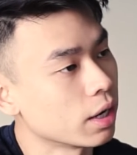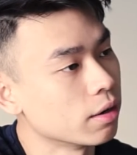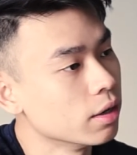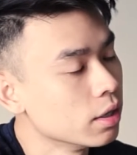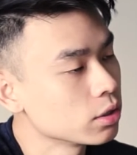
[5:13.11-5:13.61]

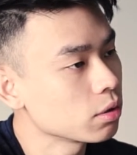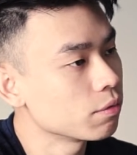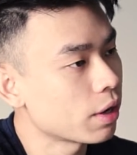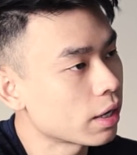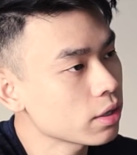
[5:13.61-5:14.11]
yeah. So if
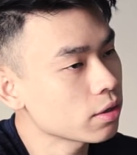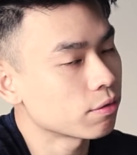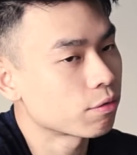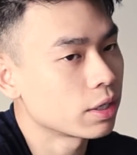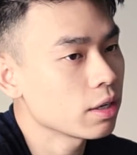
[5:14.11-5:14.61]
I think of
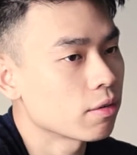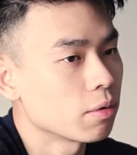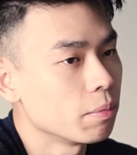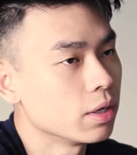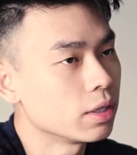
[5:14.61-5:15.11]
when I think of
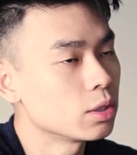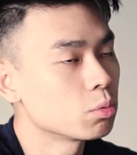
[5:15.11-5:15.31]
communities,